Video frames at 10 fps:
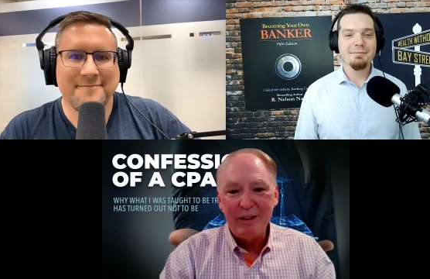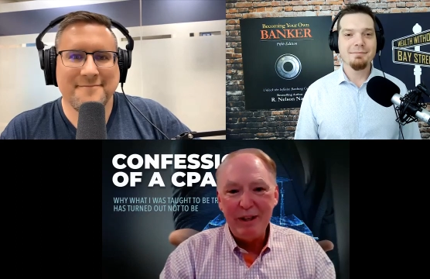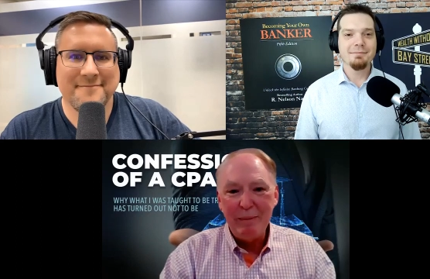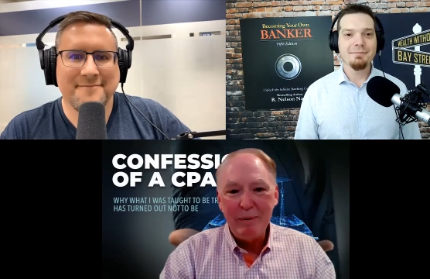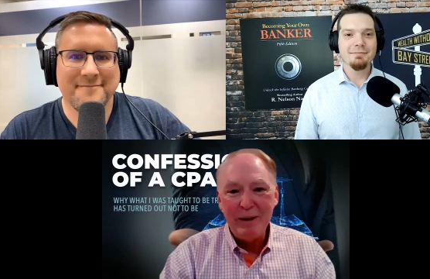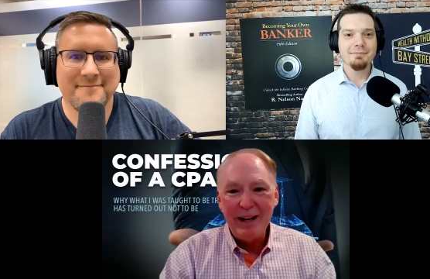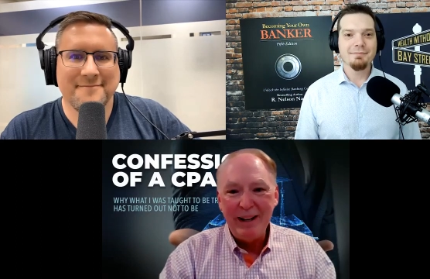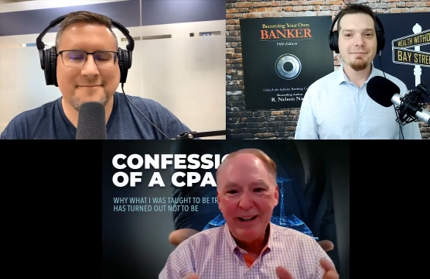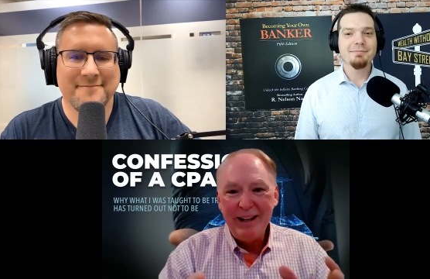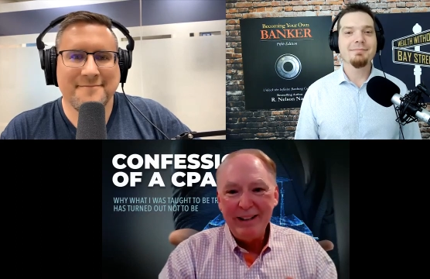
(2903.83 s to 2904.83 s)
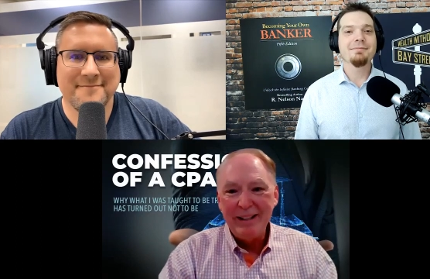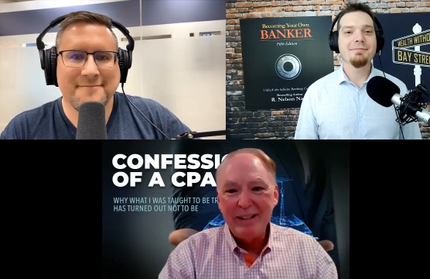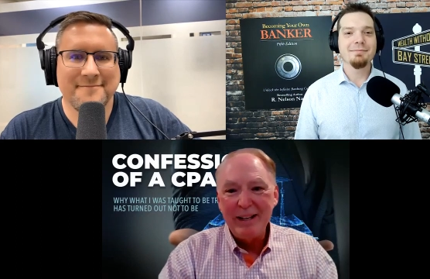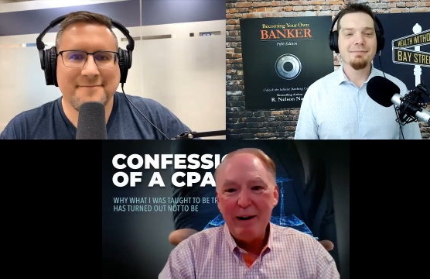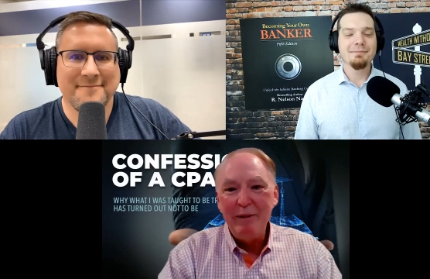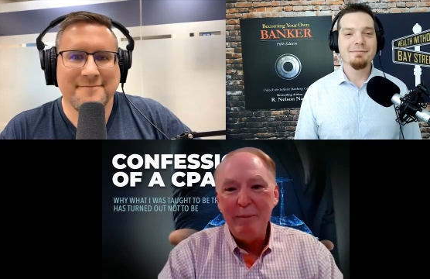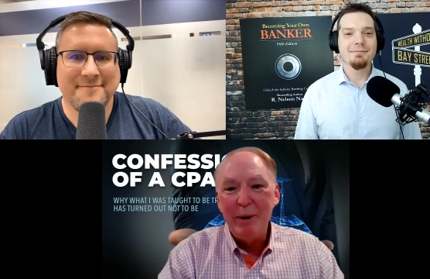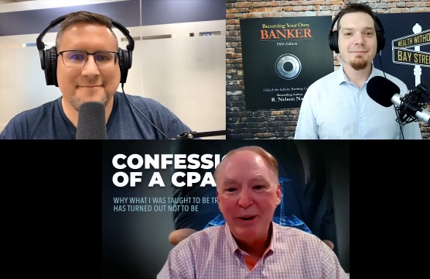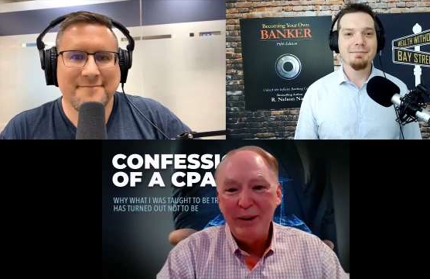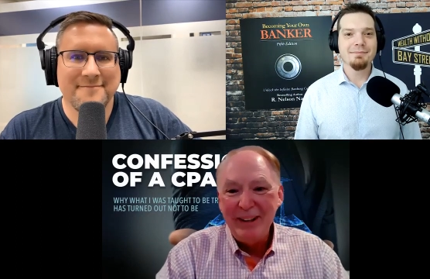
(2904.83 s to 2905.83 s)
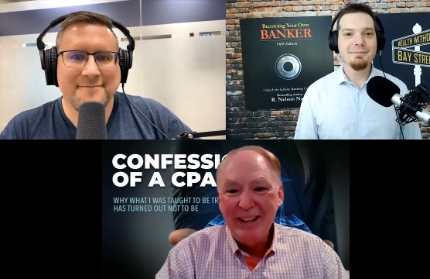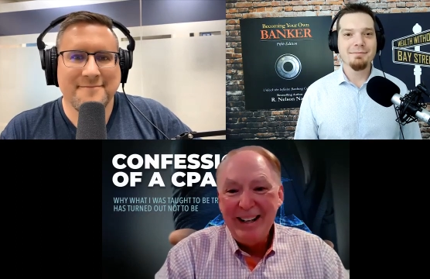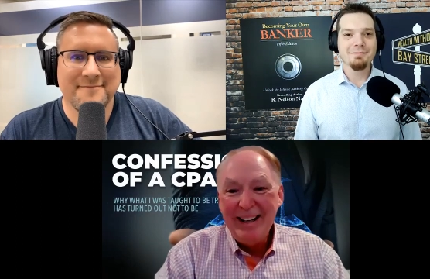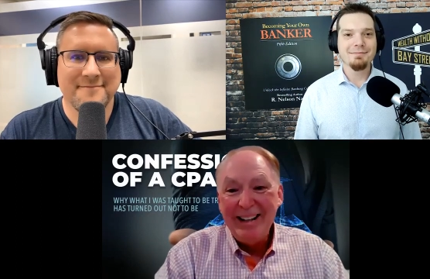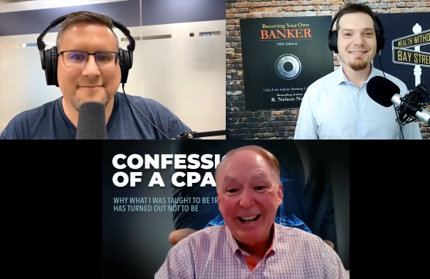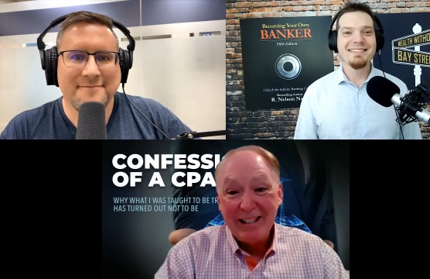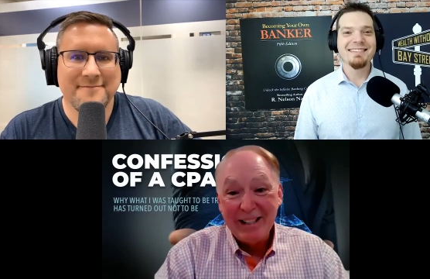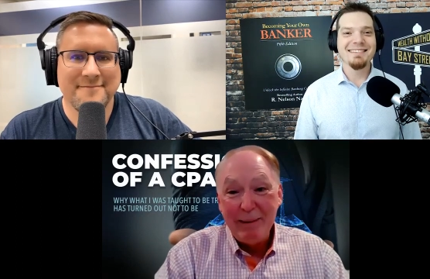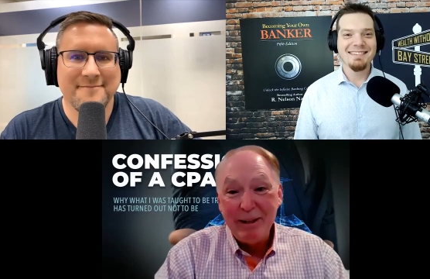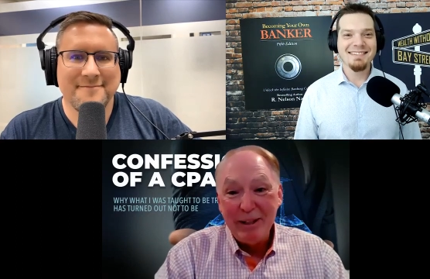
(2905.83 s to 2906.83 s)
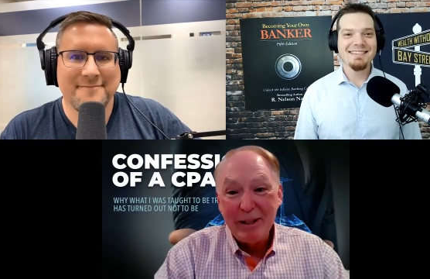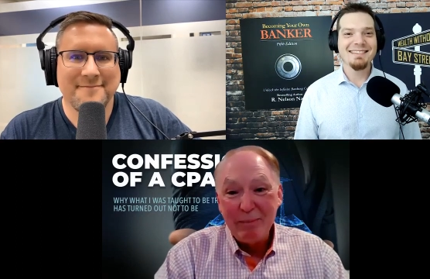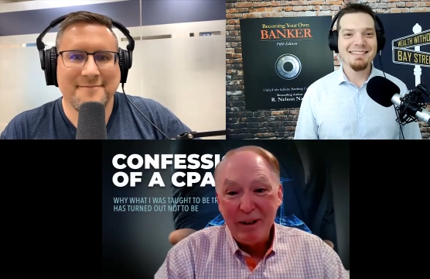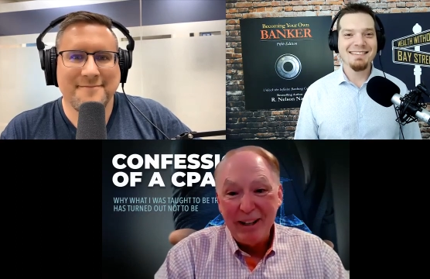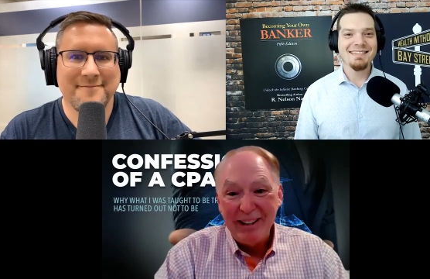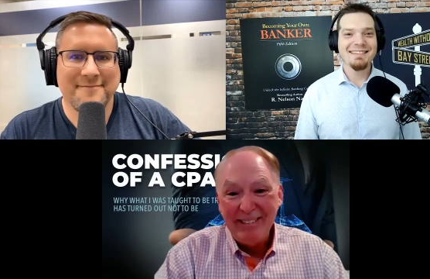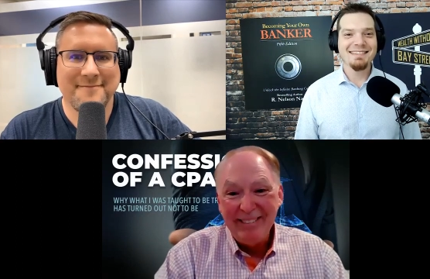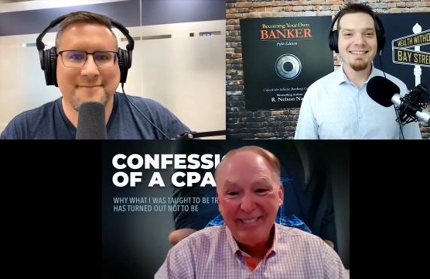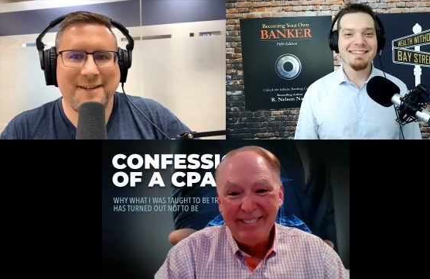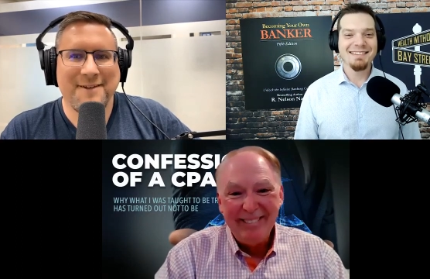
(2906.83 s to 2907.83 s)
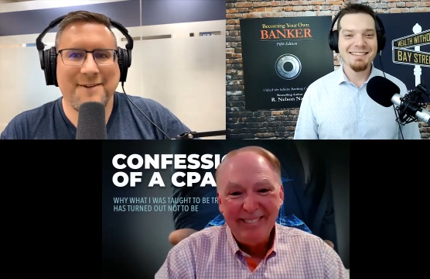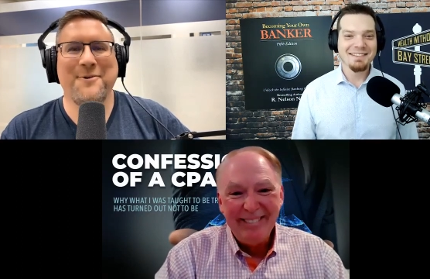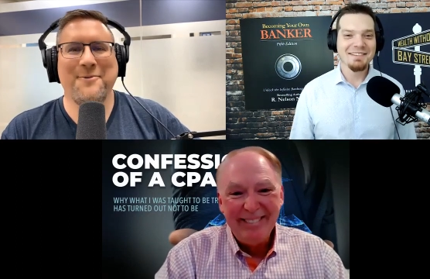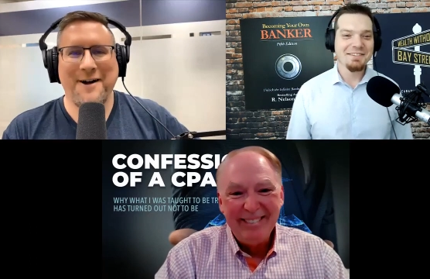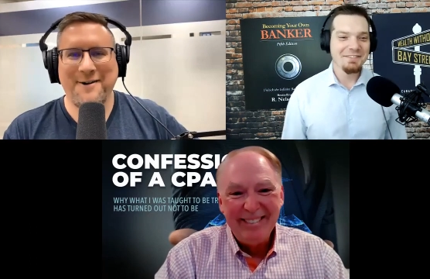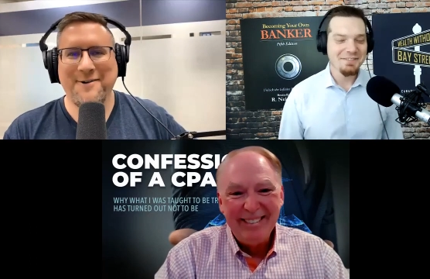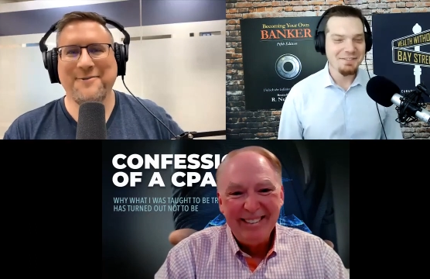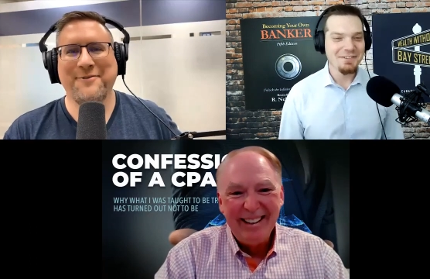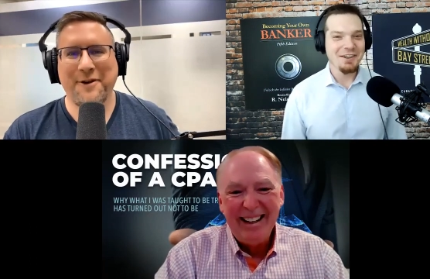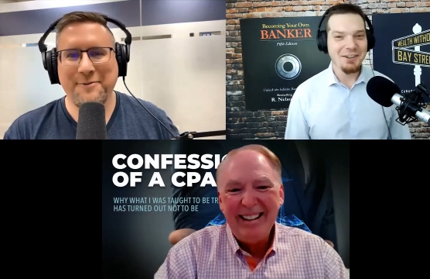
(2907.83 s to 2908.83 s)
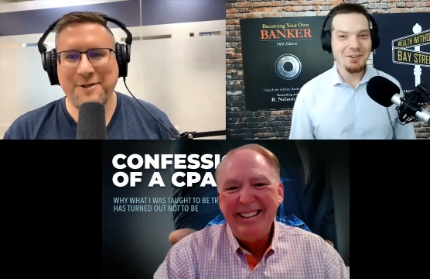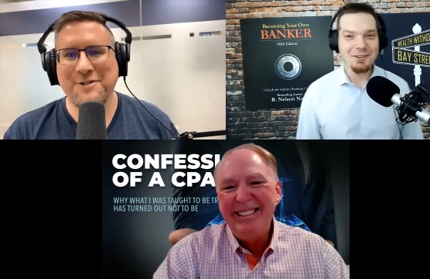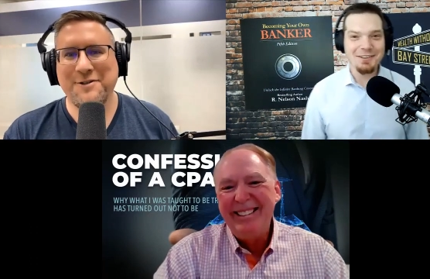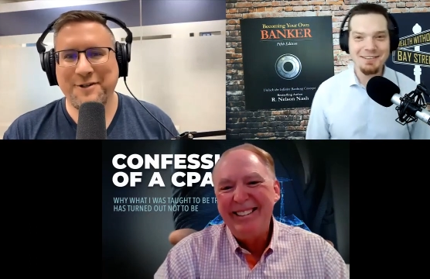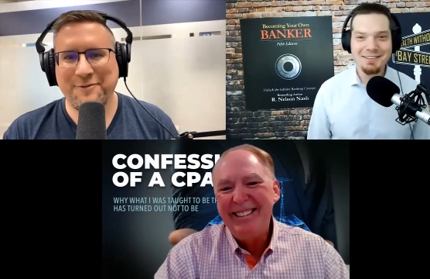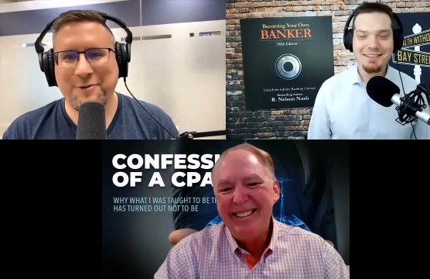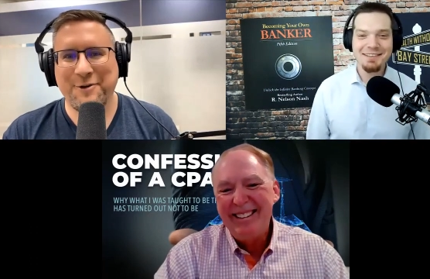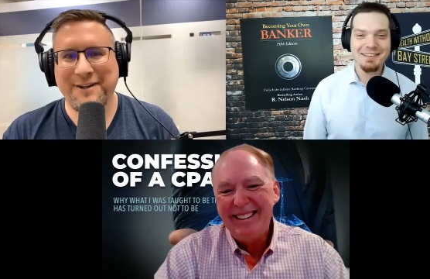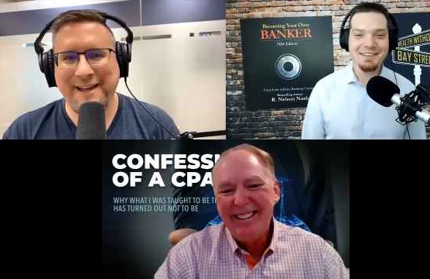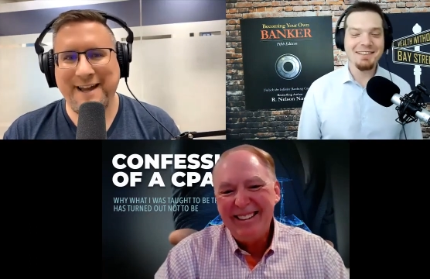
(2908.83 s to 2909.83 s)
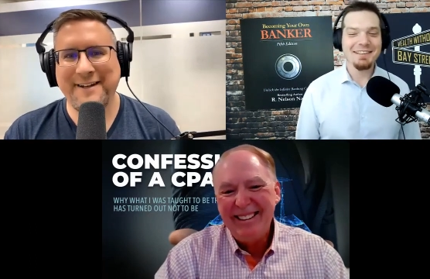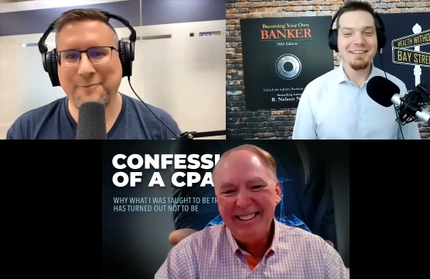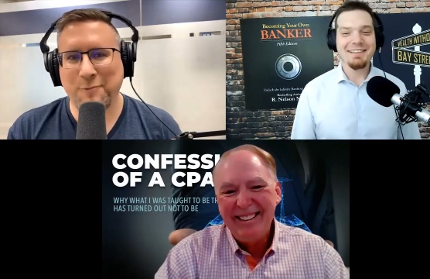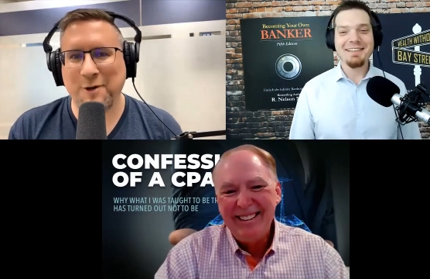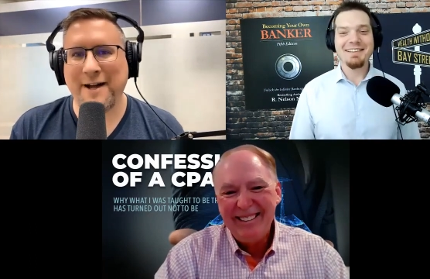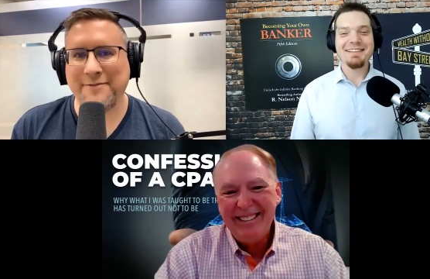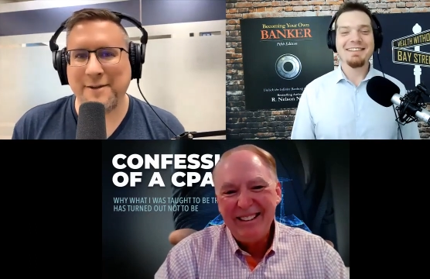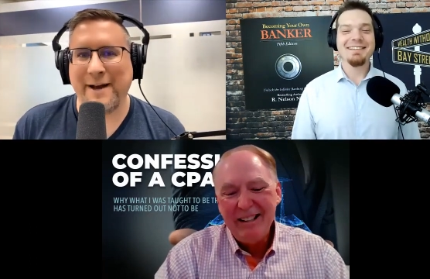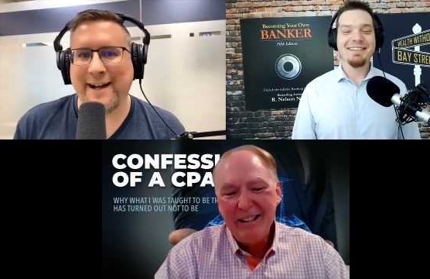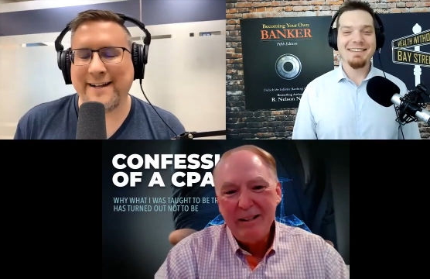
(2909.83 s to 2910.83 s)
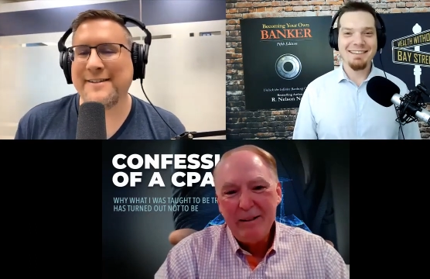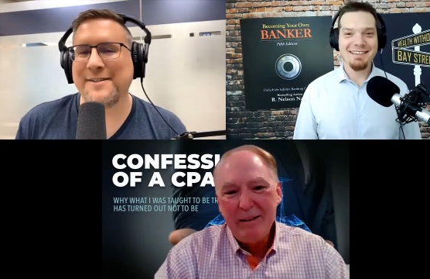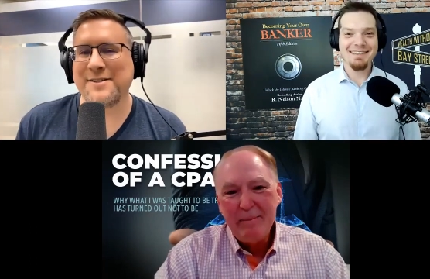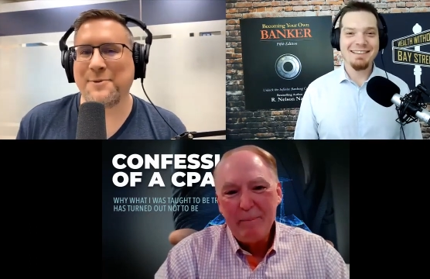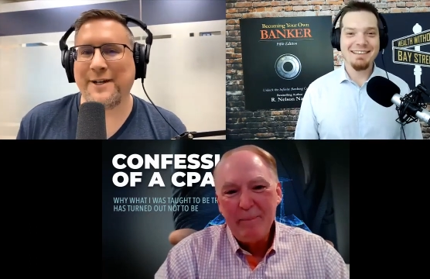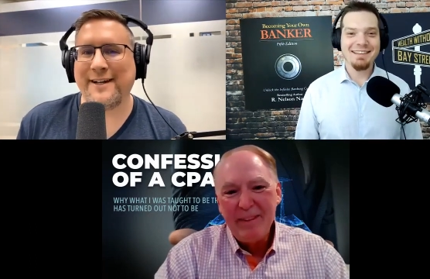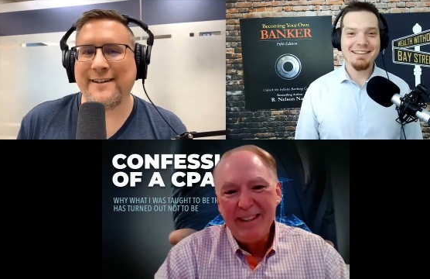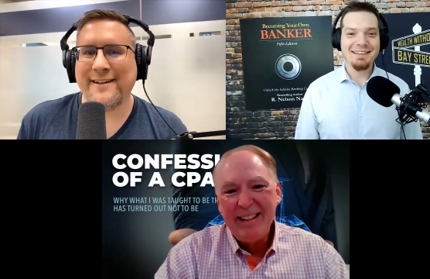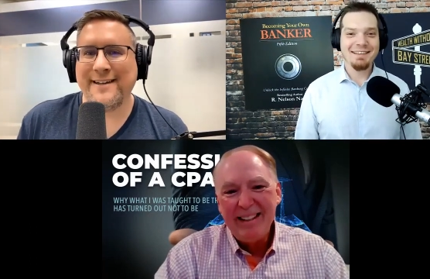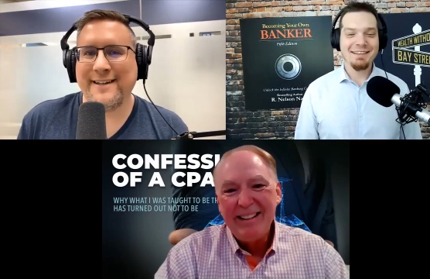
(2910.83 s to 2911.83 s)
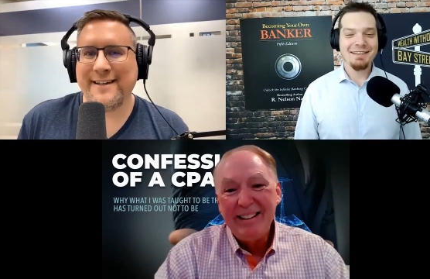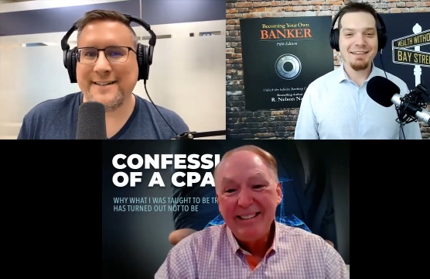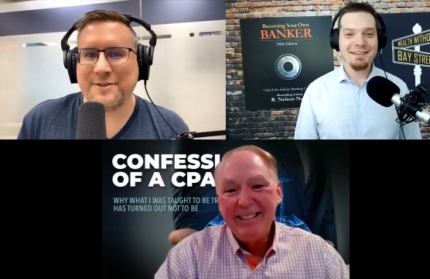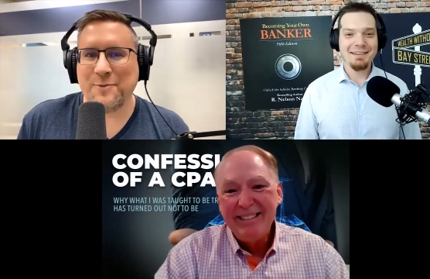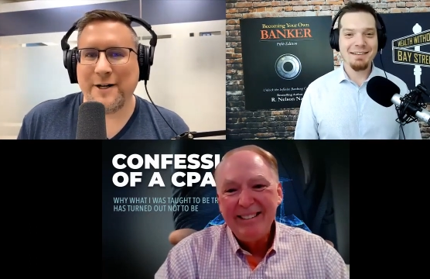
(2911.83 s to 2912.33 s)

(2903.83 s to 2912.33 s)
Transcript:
Speaker 1: a CPA to solve the murder and that's coming this spring.
Speaker 2: Oh, wow. Very, Very much cool. looking forward to that. And we'll have you back in the spring as